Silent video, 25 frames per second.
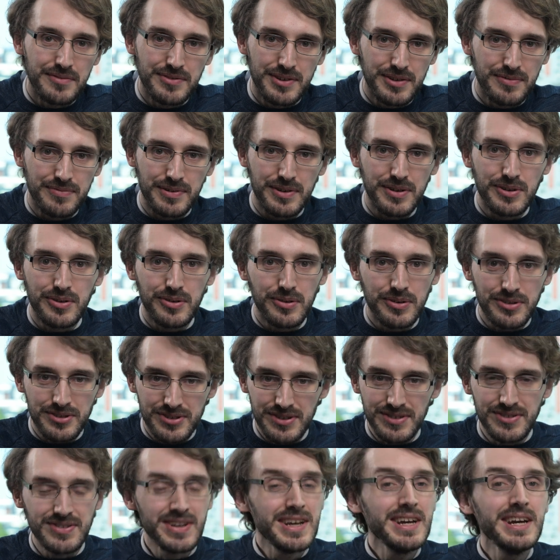of different
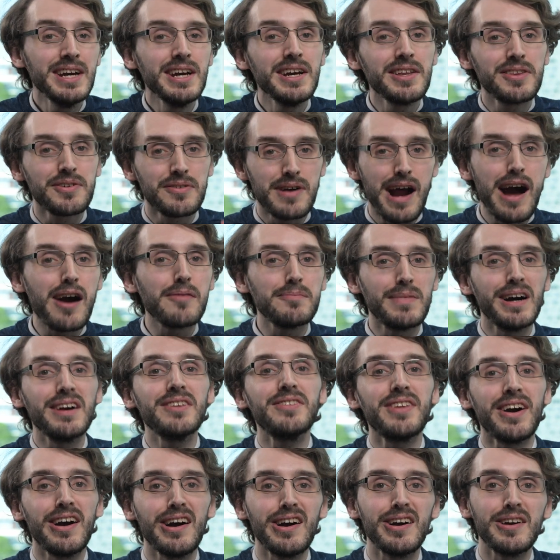courses throughout my
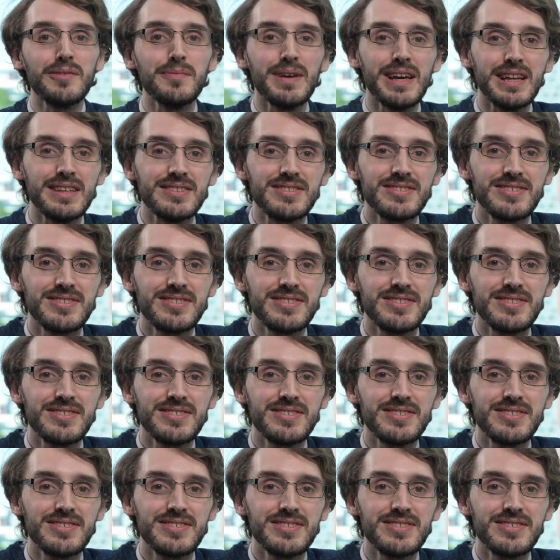time in